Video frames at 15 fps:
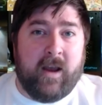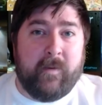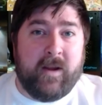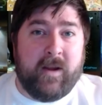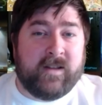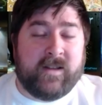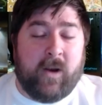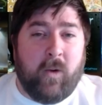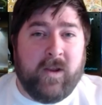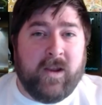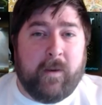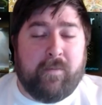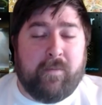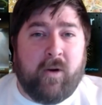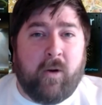It's only
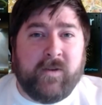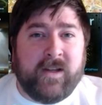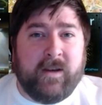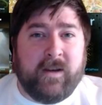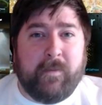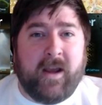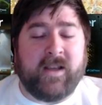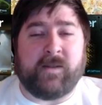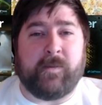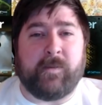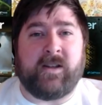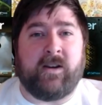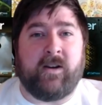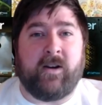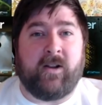a protein-based
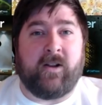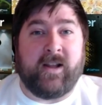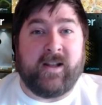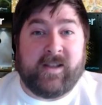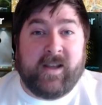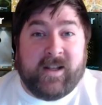material.